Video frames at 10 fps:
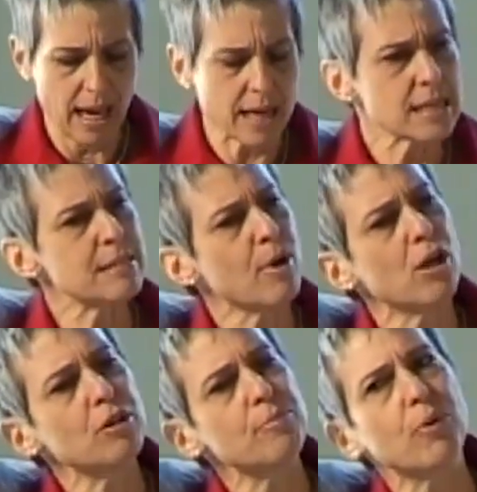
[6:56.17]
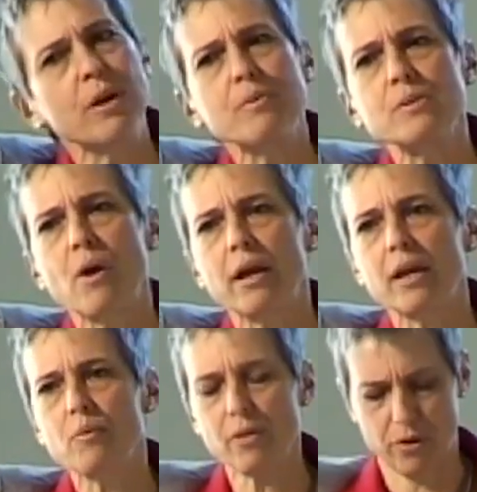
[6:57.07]
and a smaller boy was
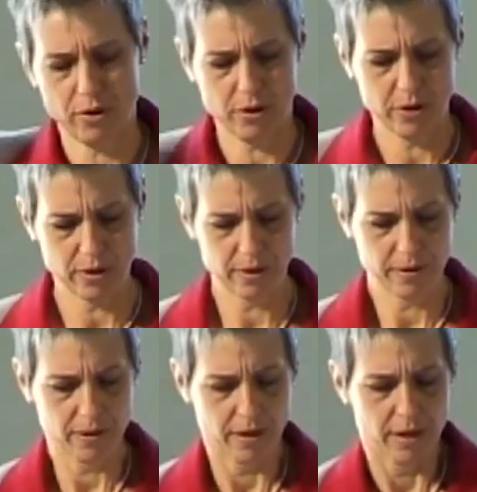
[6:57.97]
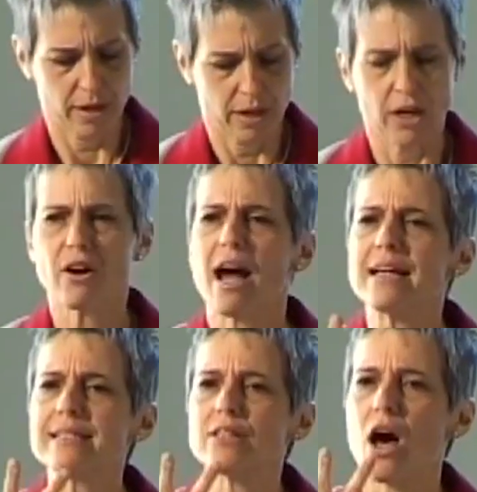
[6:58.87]
walking with her. Her
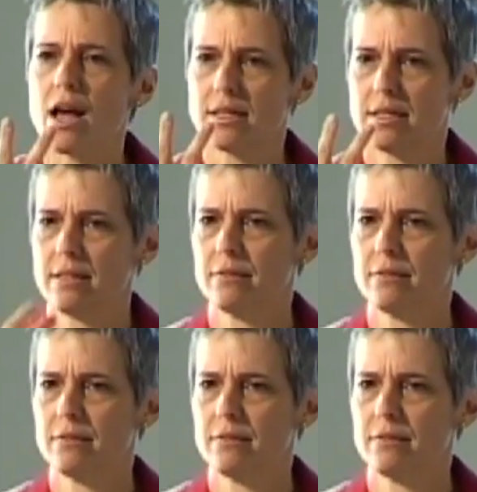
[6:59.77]
eyes locked